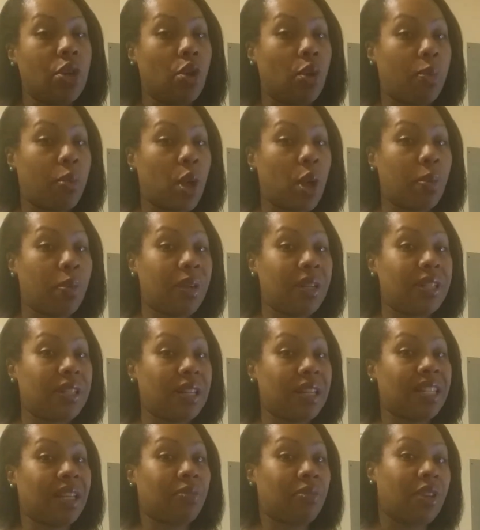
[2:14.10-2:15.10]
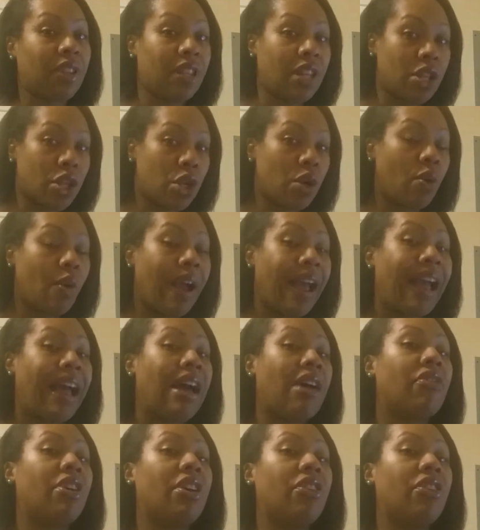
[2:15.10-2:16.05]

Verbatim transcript: Your purpose is something that you have,